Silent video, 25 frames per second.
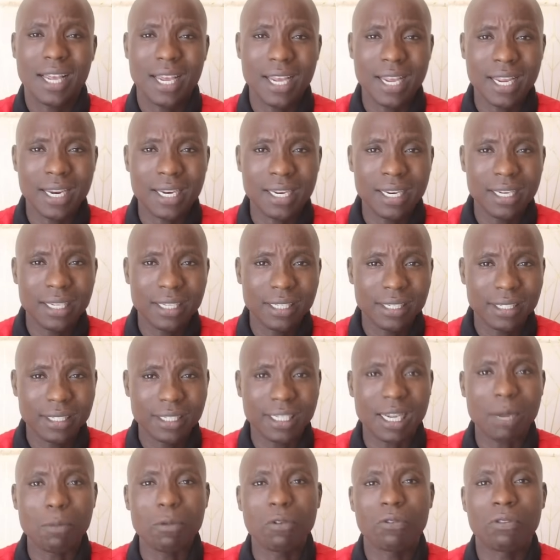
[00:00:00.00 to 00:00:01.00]
in
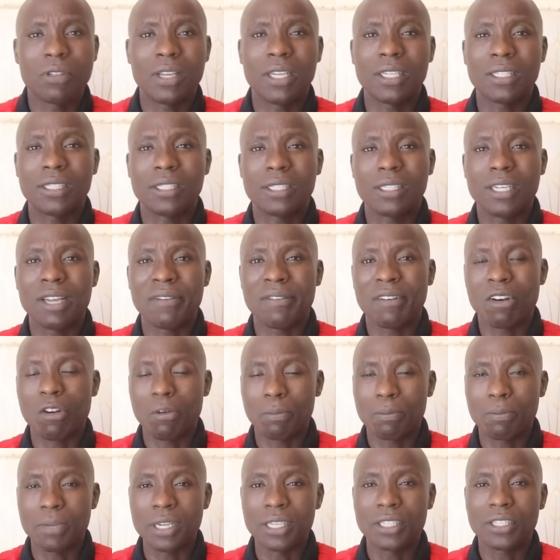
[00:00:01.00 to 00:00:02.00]
some of these
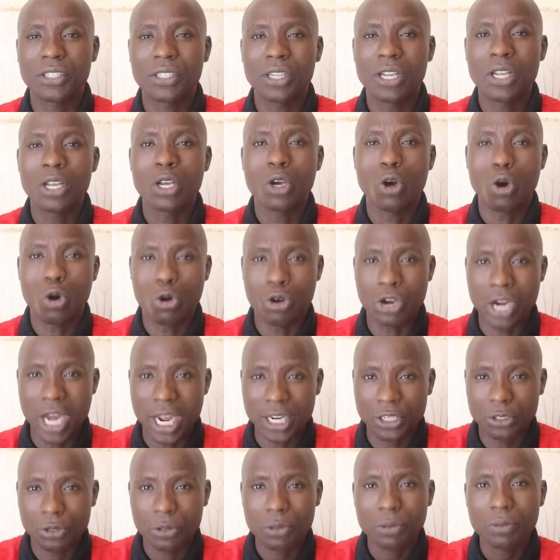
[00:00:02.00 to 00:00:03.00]
developments on
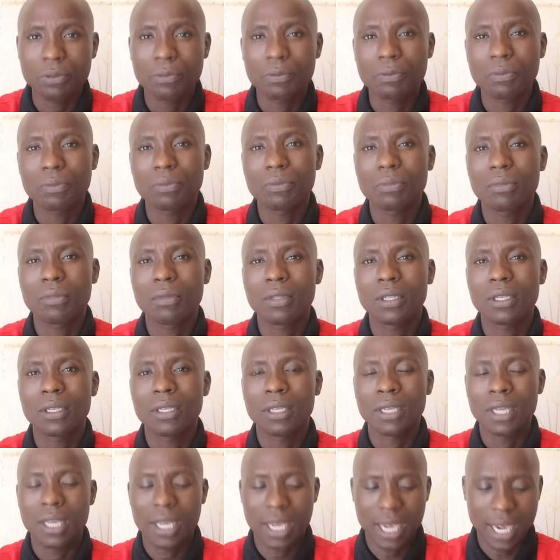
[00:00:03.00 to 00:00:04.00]
NATO.
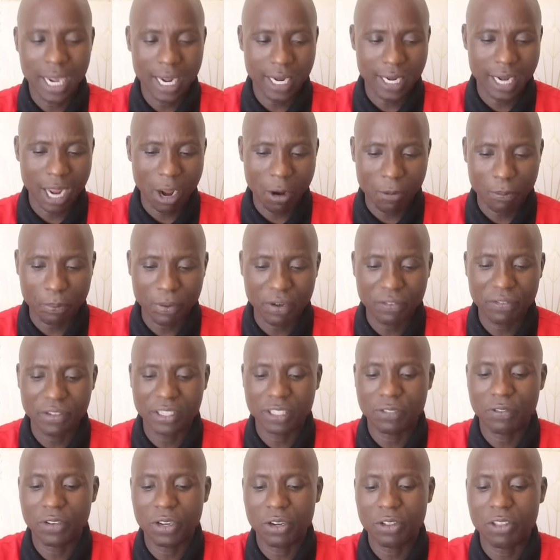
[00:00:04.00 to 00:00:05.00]
And our
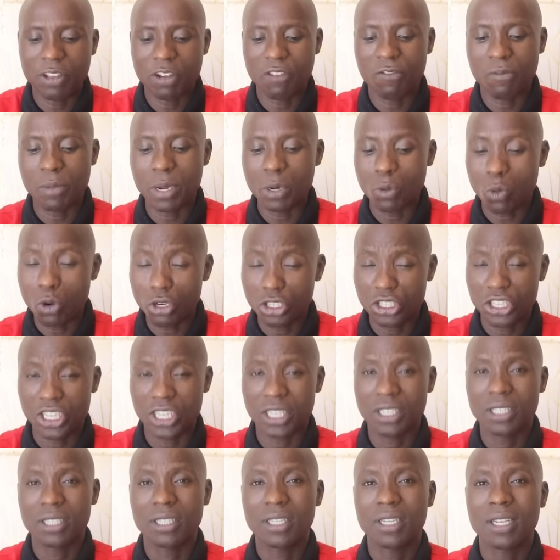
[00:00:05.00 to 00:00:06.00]
previous video that I've been
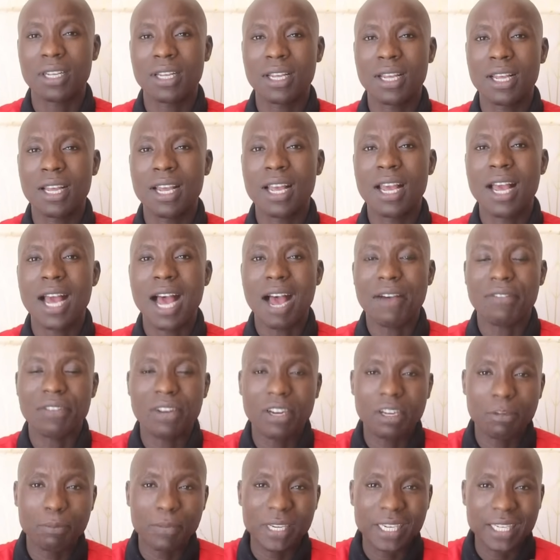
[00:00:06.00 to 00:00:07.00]
watching have
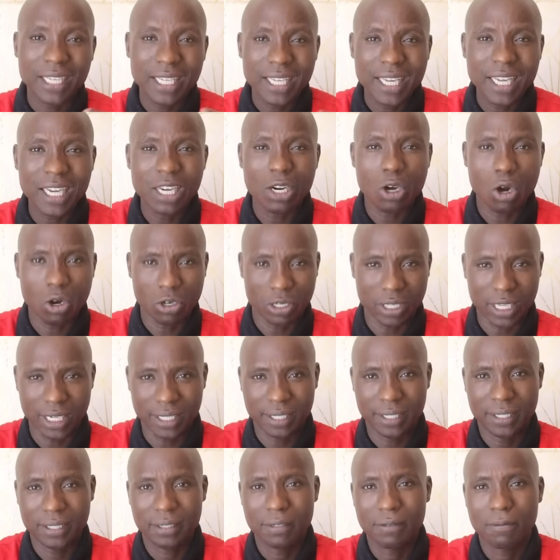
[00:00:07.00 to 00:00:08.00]
really been keen on
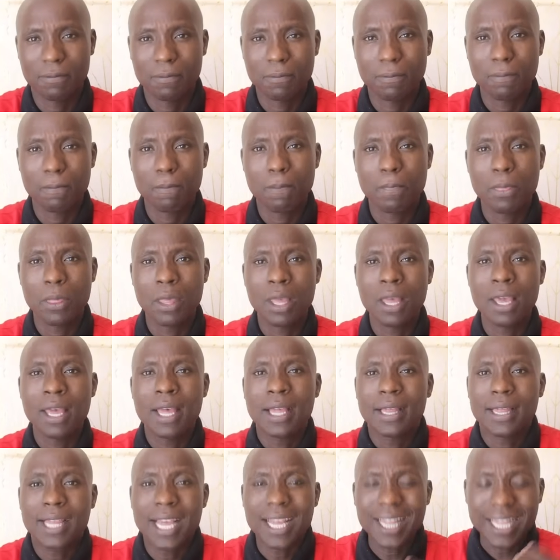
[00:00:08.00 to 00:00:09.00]
this.
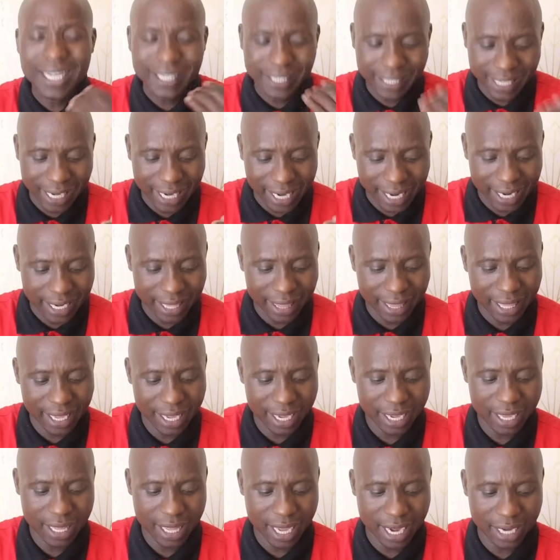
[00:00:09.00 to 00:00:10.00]
The other second
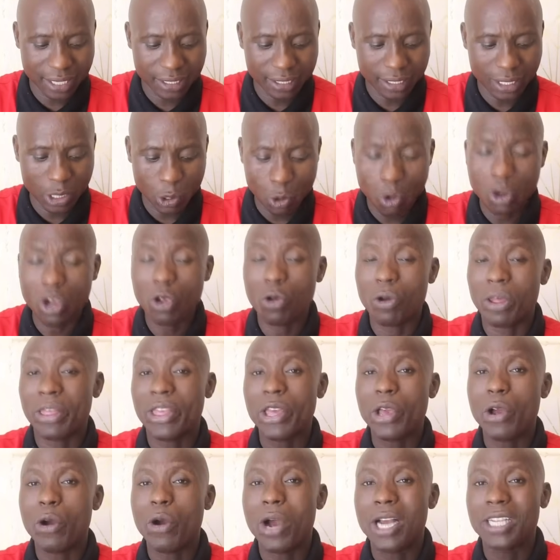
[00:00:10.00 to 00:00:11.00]
thing that Ngugi wa
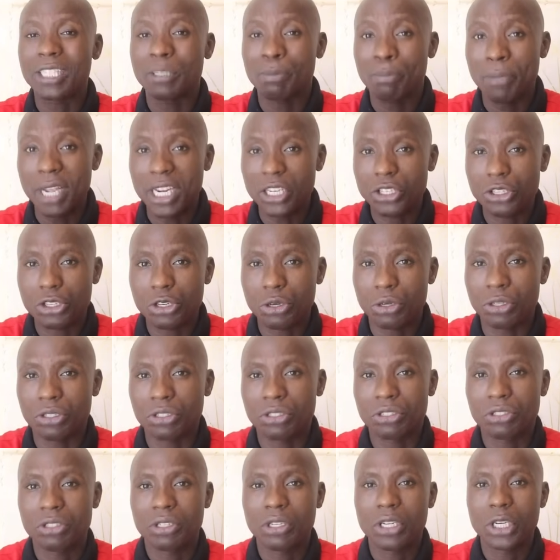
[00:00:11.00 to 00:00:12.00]
Thion'go has
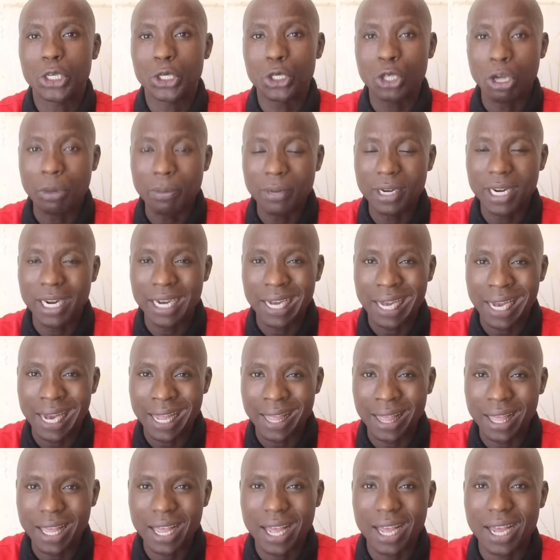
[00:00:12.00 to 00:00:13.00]
mentioned dominantly
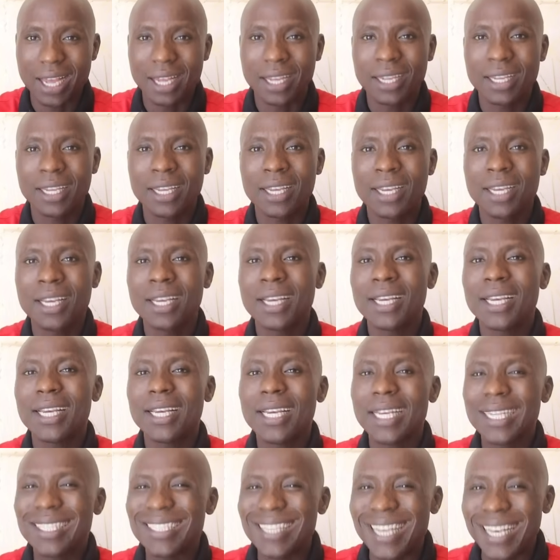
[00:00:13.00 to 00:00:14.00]
there
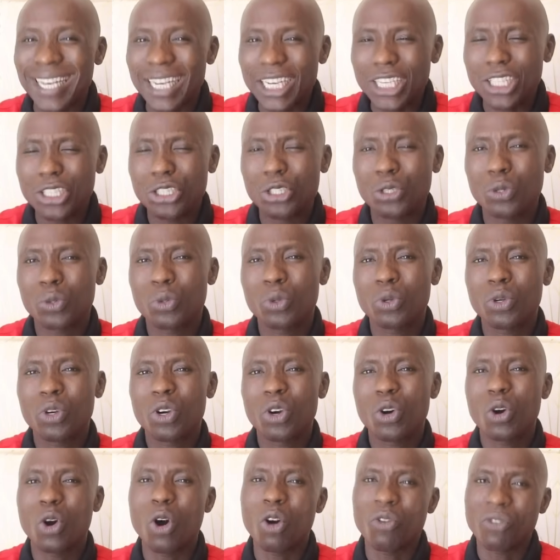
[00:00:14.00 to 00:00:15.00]
is the issue
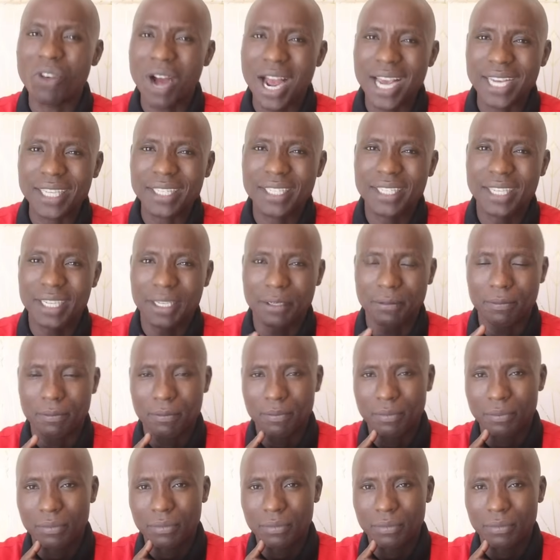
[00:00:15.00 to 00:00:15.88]
of Haiti.